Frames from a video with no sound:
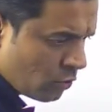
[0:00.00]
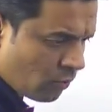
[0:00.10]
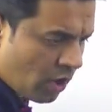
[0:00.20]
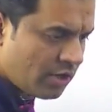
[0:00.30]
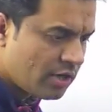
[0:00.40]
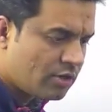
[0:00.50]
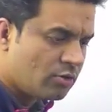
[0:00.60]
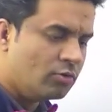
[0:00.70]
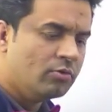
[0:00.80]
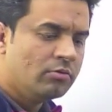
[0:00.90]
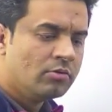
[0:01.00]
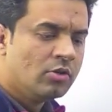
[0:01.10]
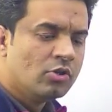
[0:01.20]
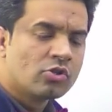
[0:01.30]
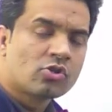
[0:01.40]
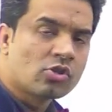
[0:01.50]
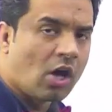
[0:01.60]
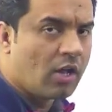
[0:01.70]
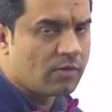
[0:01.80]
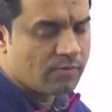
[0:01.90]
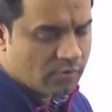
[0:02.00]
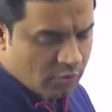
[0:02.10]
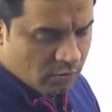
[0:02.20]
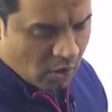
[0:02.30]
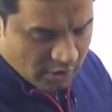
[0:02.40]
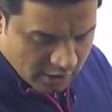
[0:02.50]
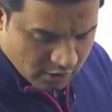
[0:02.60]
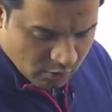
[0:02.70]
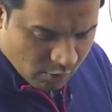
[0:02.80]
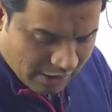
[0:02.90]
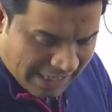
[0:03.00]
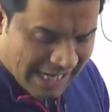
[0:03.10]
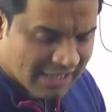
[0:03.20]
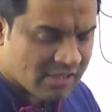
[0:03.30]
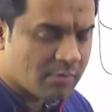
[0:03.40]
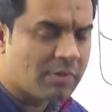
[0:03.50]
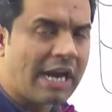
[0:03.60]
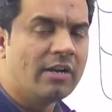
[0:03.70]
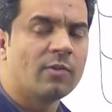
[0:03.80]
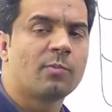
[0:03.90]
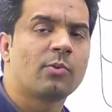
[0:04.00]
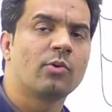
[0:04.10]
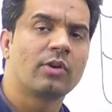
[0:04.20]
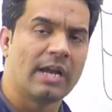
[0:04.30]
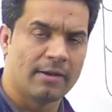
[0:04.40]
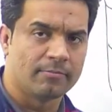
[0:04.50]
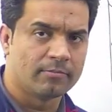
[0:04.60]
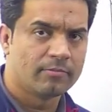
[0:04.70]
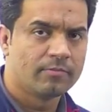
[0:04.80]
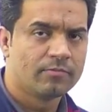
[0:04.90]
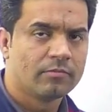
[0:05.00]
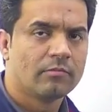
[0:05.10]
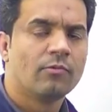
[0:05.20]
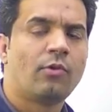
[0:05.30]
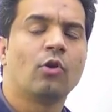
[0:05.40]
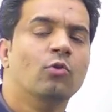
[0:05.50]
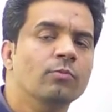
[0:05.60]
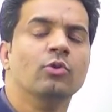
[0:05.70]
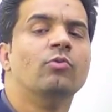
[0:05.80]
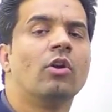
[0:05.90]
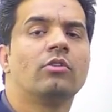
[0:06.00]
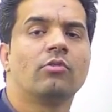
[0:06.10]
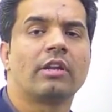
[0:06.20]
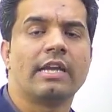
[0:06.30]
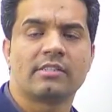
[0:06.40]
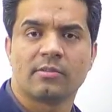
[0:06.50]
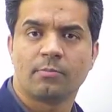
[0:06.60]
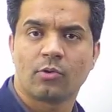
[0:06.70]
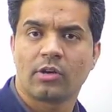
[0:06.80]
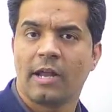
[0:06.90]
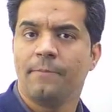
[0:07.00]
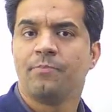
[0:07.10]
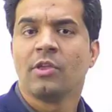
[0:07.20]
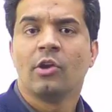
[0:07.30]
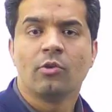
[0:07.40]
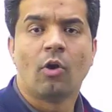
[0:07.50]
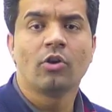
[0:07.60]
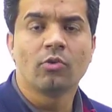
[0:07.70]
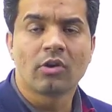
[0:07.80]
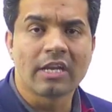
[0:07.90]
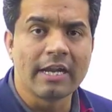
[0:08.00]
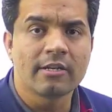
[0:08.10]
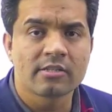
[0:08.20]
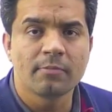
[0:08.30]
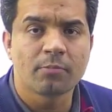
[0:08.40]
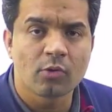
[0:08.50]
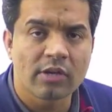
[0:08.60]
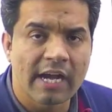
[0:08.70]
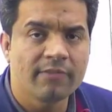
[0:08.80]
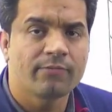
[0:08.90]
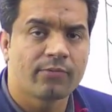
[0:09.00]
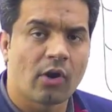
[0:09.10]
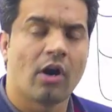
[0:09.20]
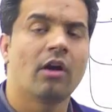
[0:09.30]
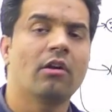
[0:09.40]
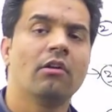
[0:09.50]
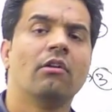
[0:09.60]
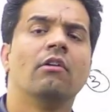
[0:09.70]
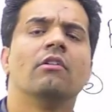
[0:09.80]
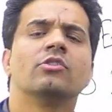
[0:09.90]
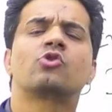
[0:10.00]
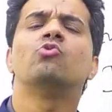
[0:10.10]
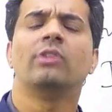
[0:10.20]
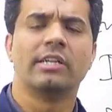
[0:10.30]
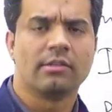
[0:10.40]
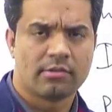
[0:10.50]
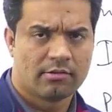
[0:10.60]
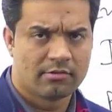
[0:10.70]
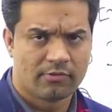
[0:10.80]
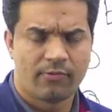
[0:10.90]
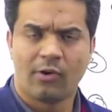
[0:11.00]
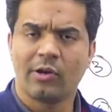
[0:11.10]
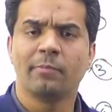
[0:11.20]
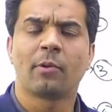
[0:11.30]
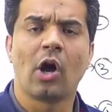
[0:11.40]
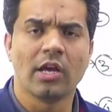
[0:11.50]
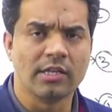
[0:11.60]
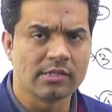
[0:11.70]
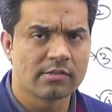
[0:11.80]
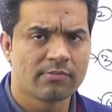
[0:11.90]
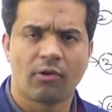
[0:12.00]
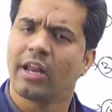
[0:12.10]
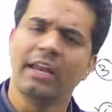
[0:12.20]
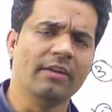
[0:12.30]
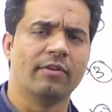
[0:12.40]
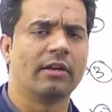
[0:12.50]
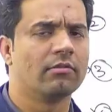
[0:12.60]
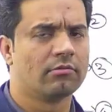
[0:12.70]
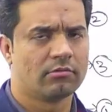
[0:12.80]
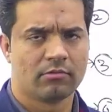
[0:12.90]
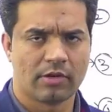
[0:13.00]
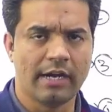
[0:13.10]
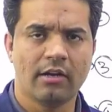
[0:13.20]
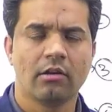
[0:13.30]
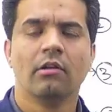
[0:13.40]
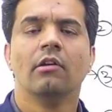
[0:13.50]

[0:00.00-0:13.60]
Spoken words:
you wanted to you wanted to create some kind of program. For whom you want to create some program? You want to create some program for student, for employees, for anyone, right?